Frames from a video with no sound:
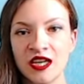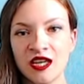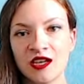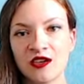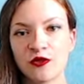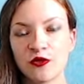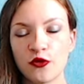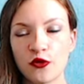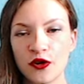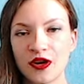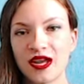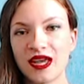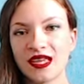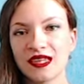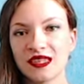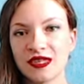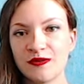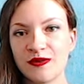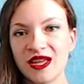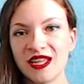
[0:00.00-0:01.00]
or
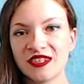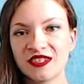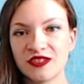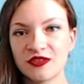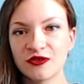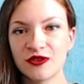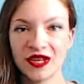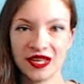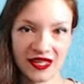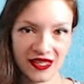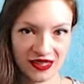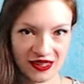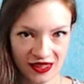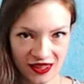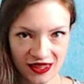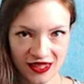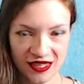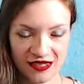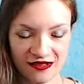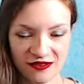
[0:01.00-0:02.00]
elementary
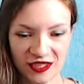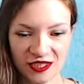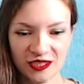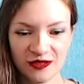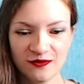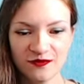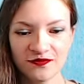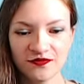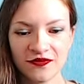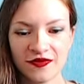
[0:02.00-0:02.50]
level.